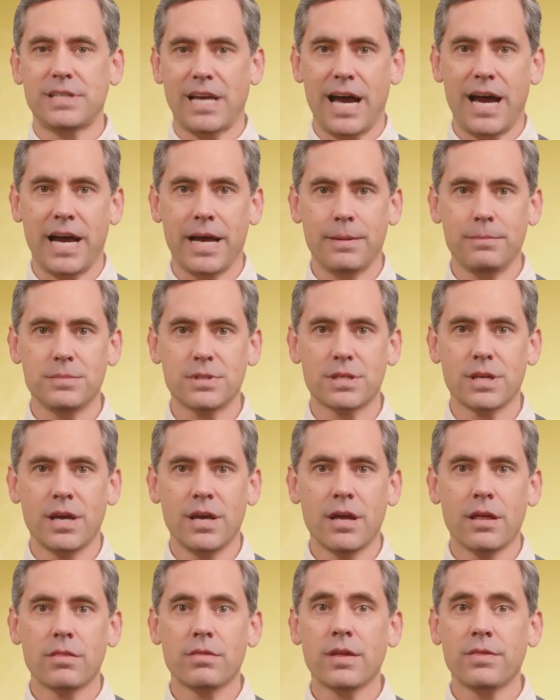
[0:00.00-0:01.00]
times
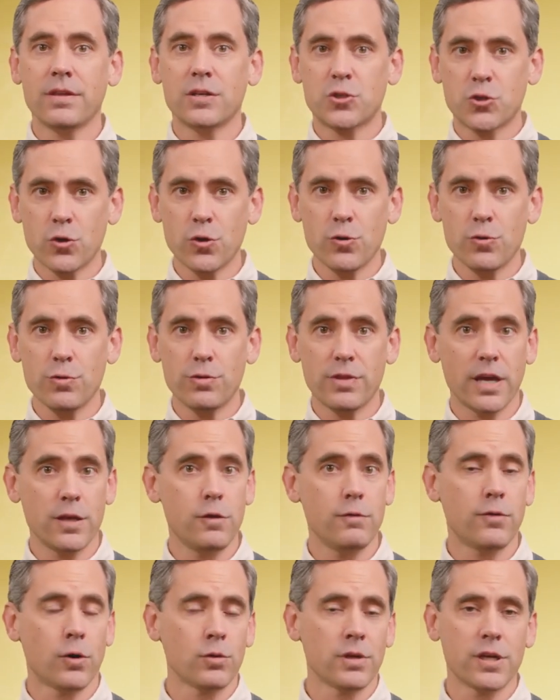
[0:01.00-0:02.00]
than the truth that
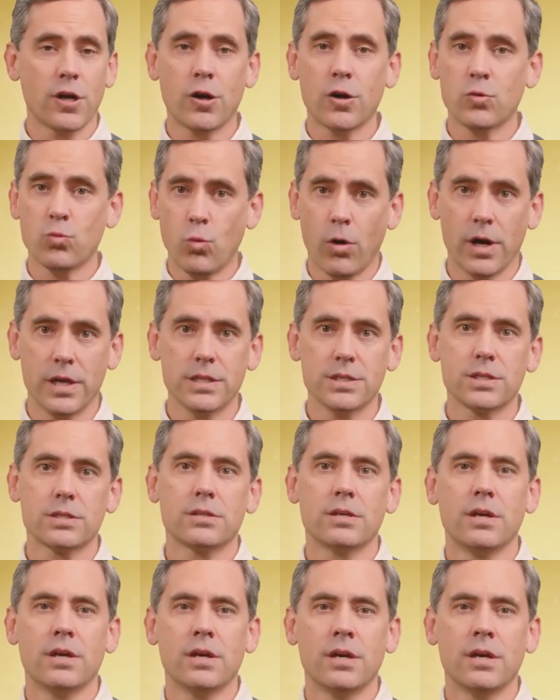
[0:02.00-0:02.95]
you've only heard once.